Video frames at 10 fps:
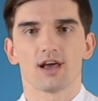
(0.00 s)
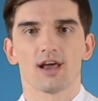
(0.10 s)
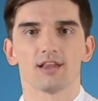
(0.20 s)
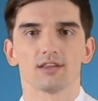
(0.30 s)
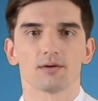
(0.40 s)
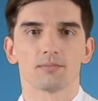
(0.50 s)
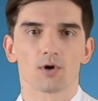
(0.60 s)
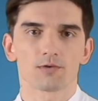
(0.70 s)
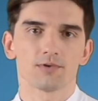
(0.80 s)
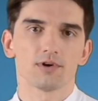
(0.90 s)
and
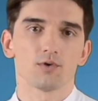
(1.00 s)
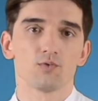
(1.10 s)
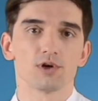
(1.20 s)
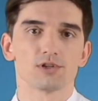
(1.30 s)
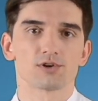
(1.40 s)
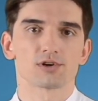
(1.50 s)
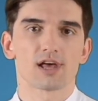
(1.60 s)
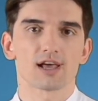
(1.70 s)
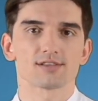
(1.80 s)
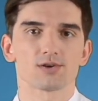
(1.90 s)
morphine will
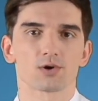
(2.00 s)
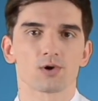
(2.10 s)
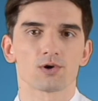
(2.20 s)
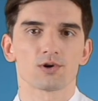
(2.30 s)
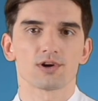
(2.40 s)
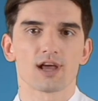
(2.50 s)
relax your coronary